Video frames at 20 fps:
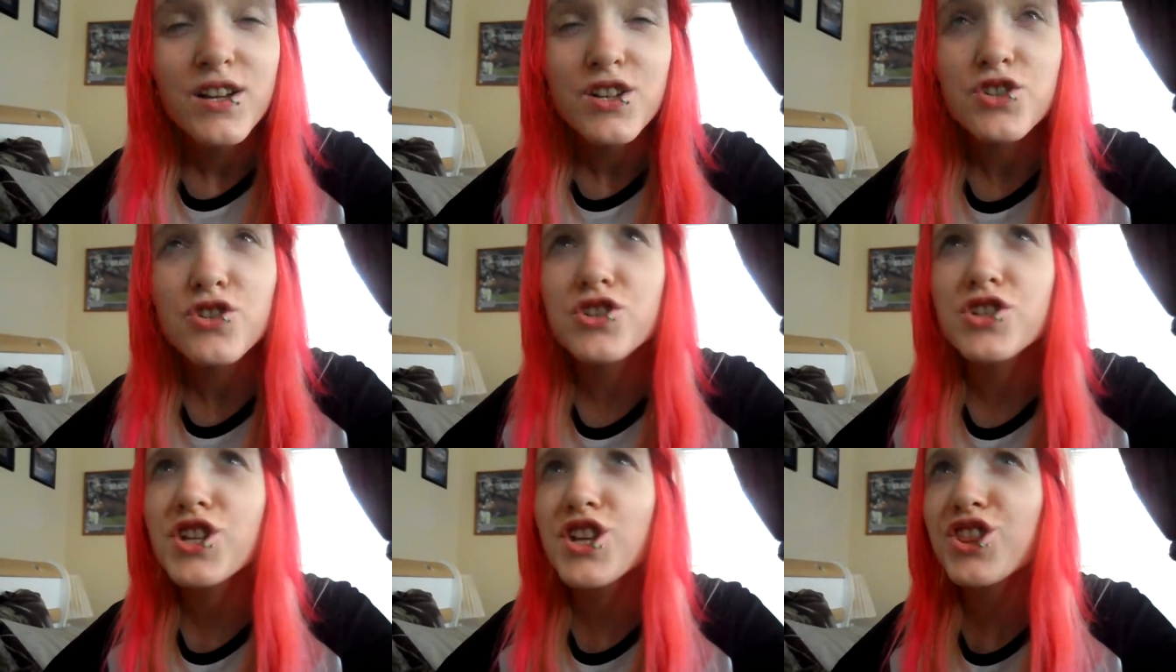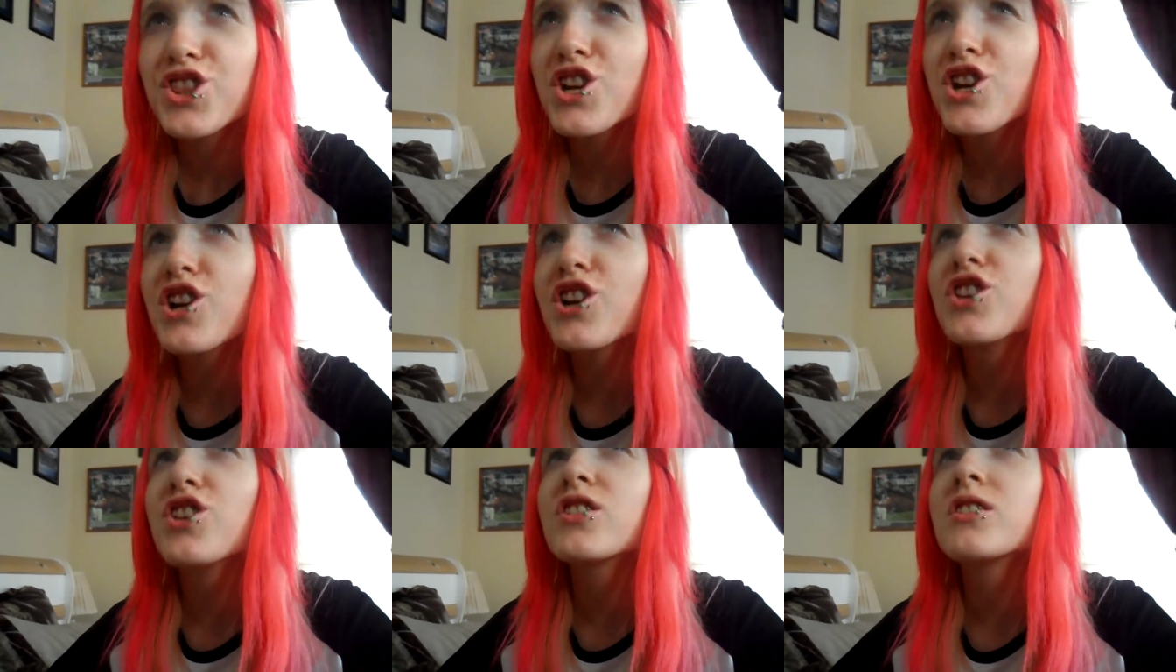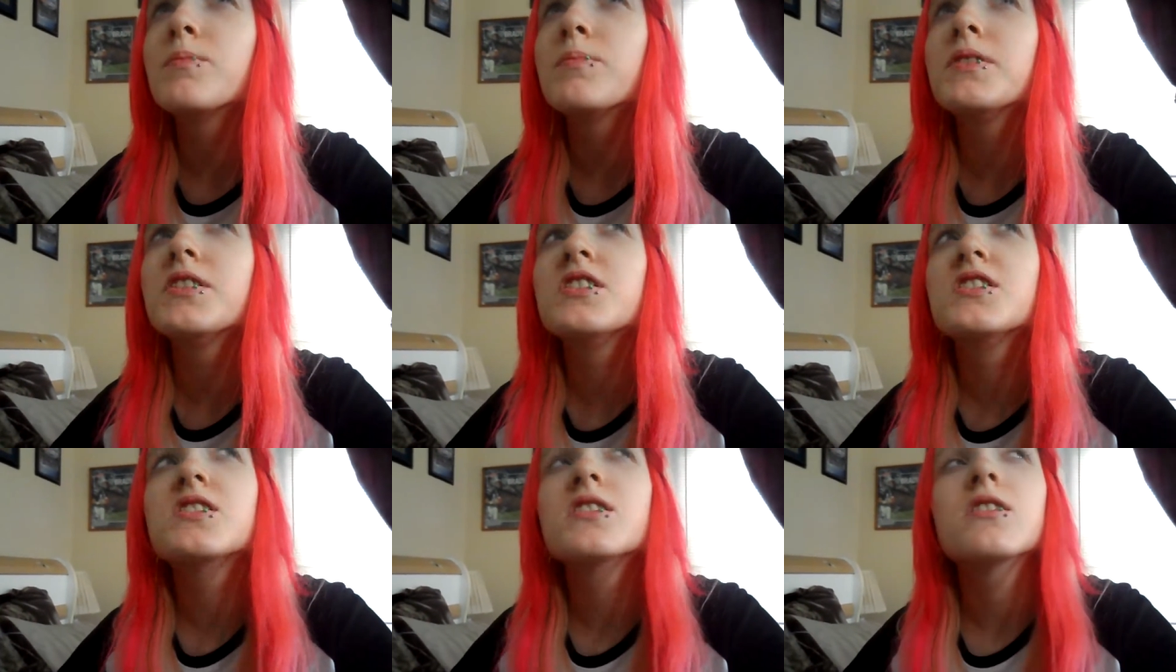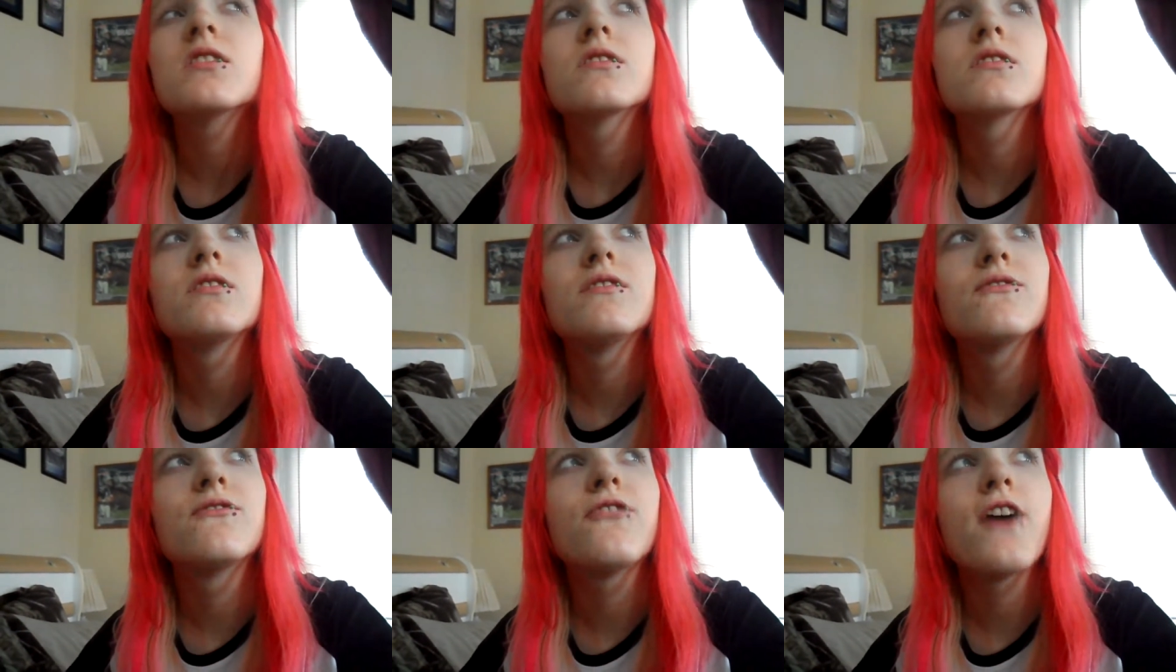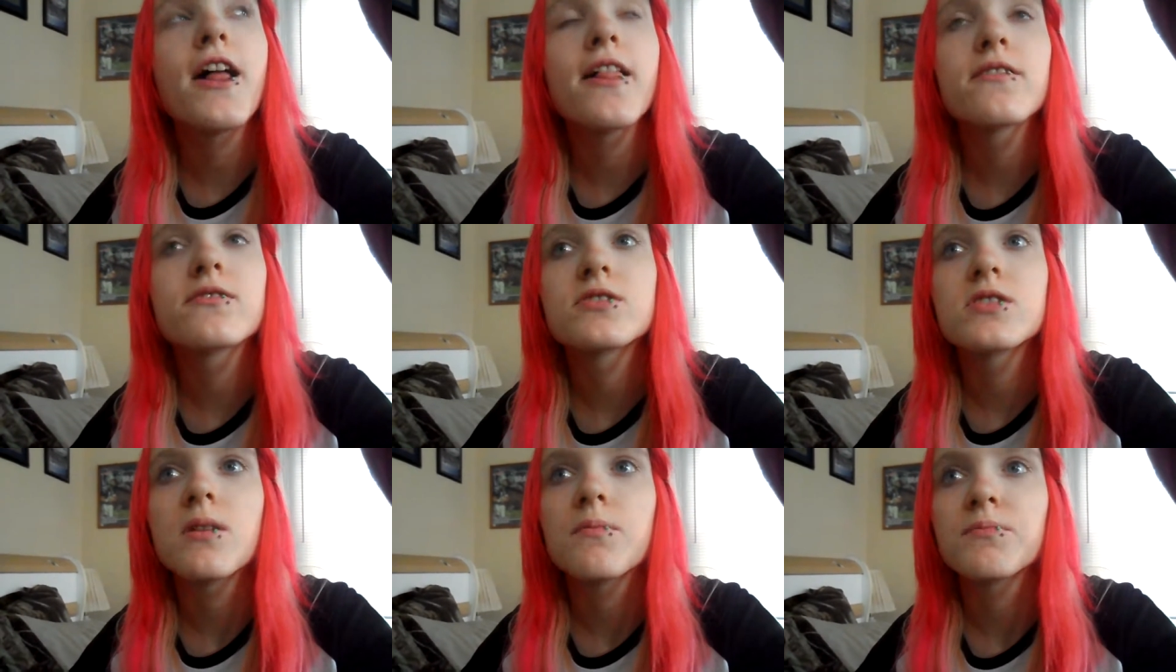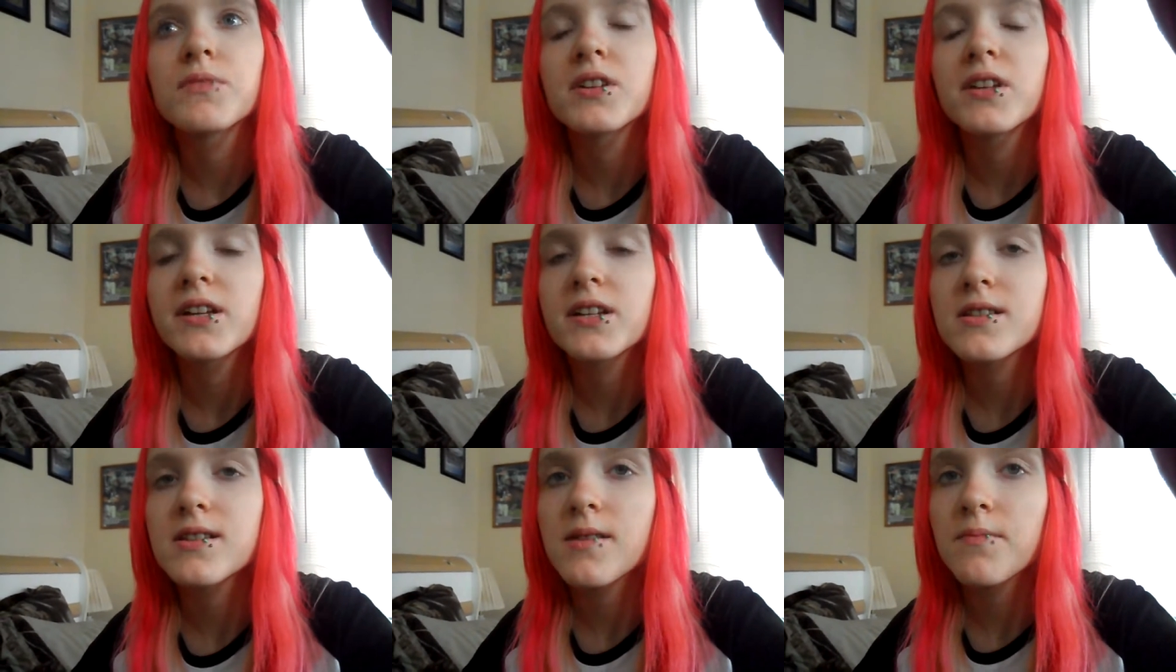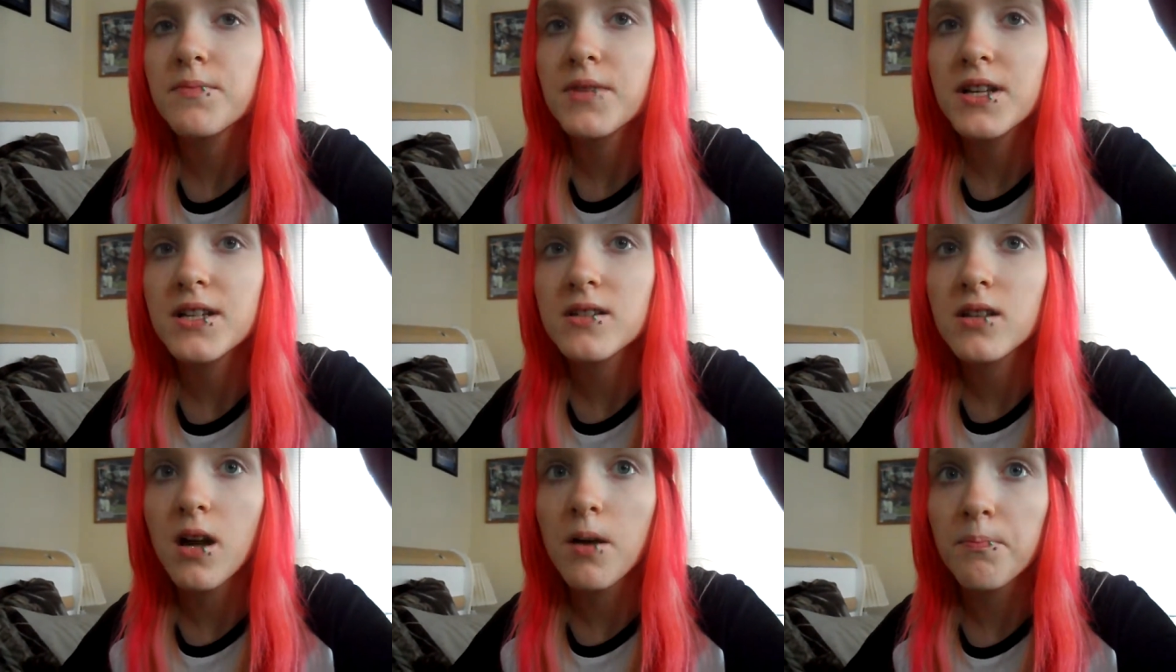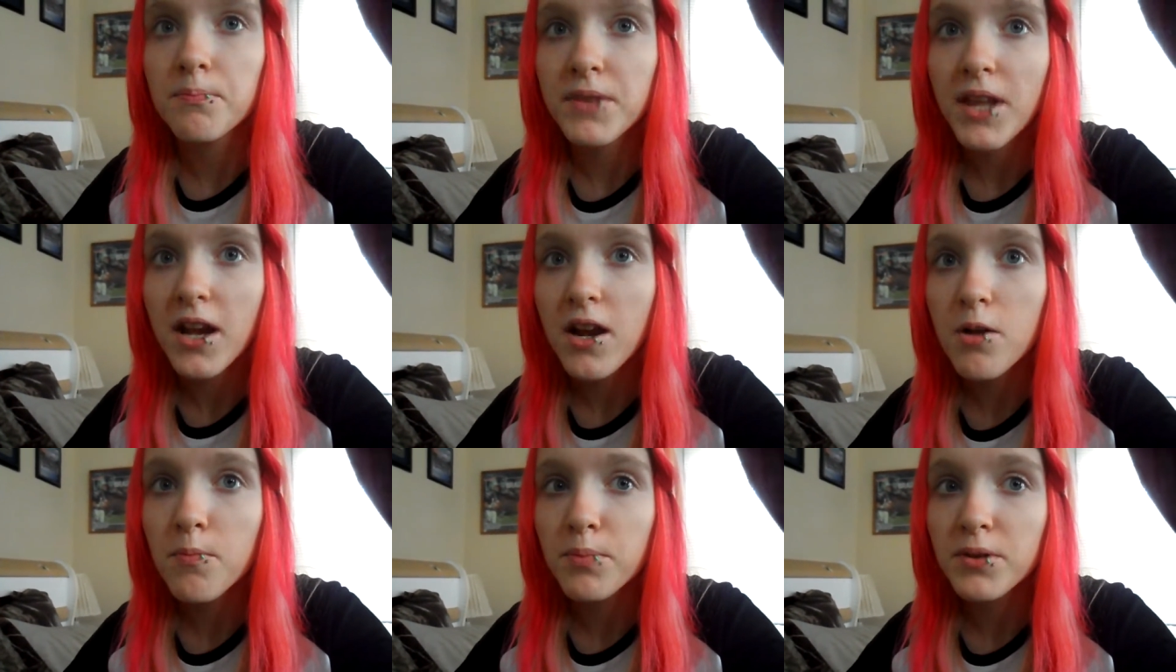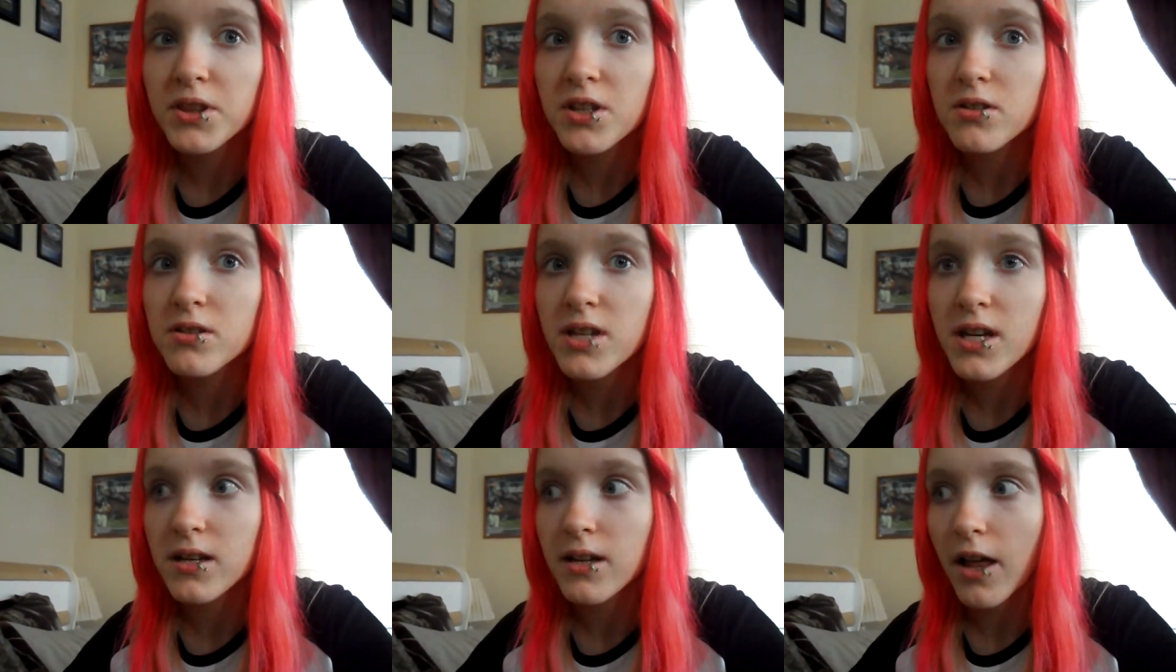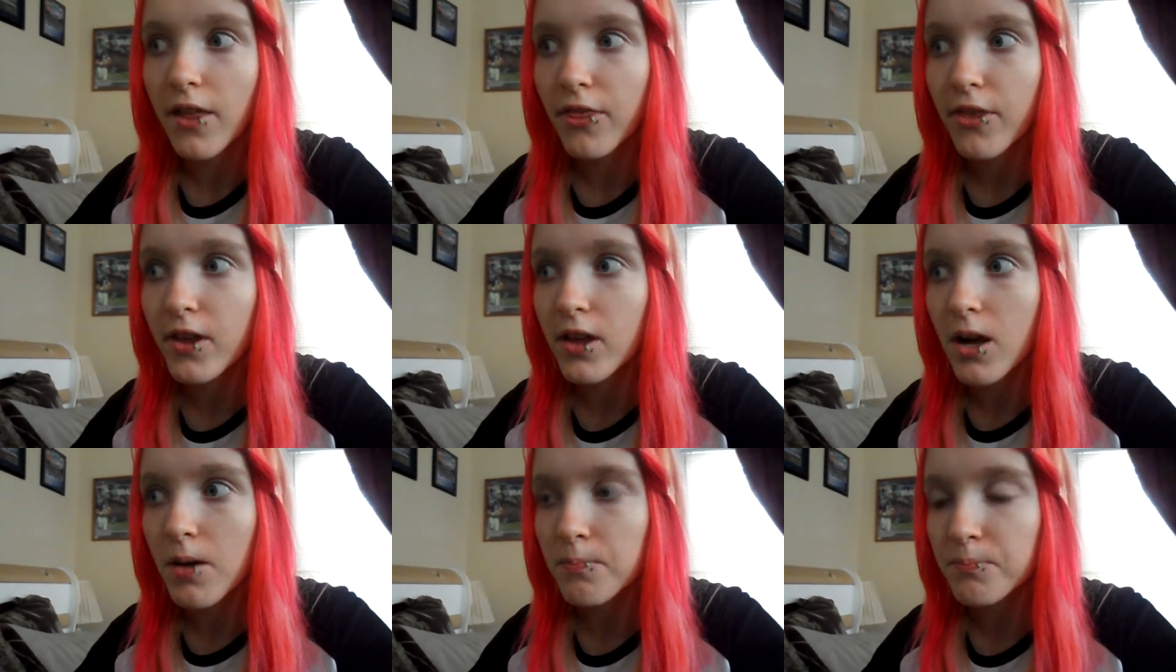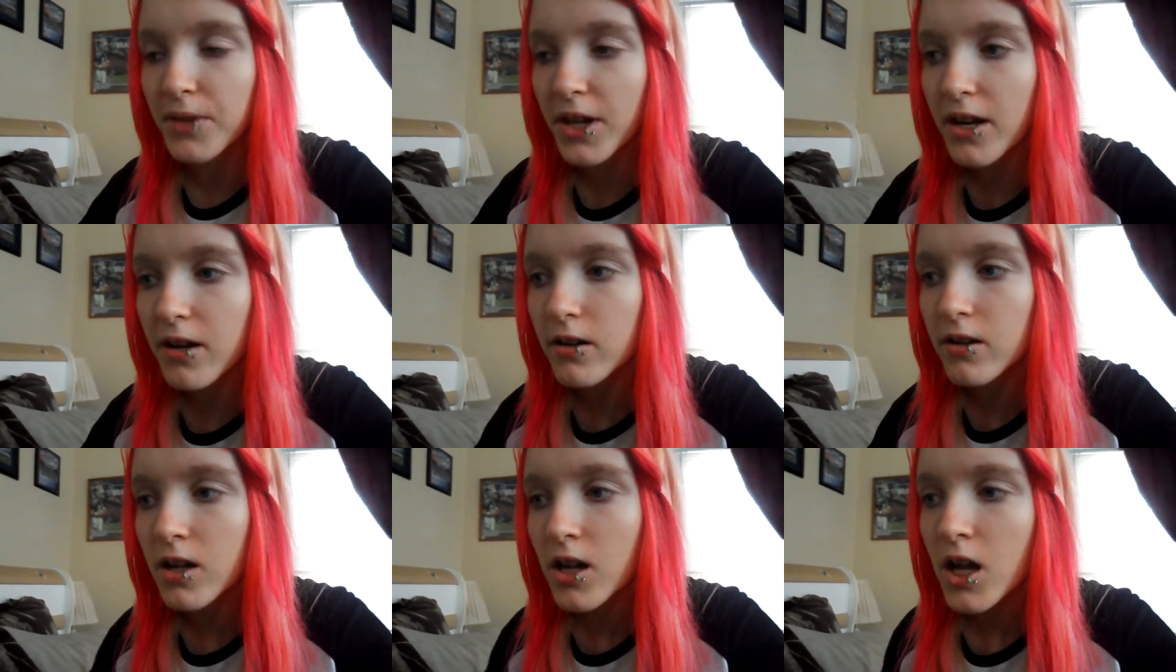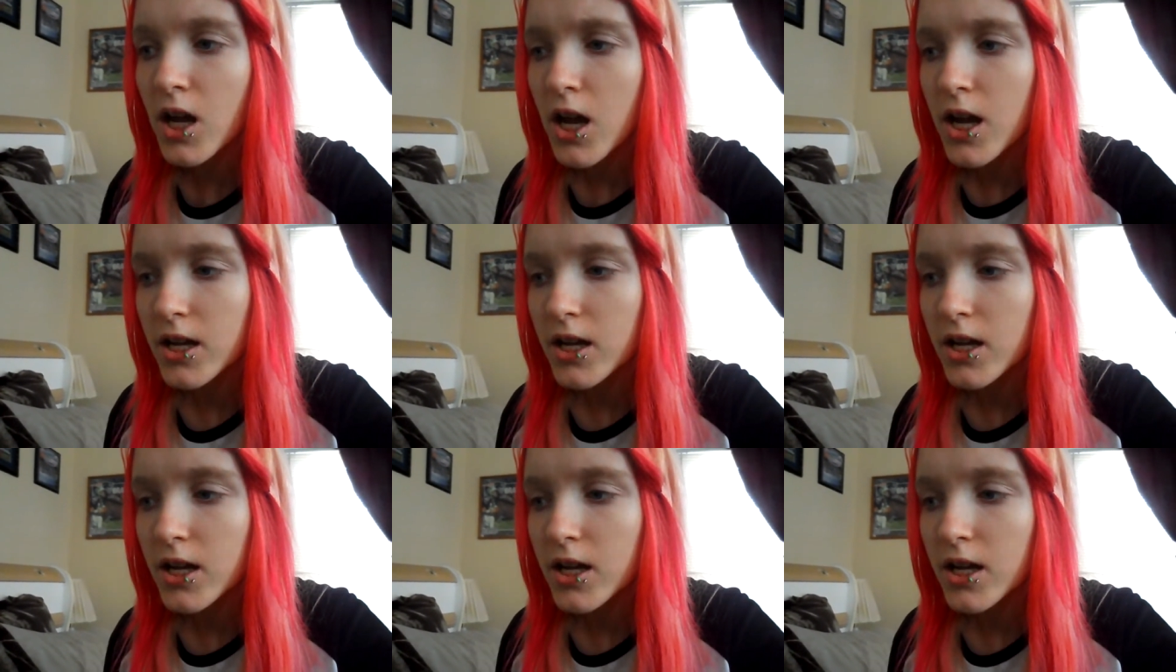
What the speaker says: She'll sit there and look up the ceiling and follow something, like something's up there, but there's like nothing up there.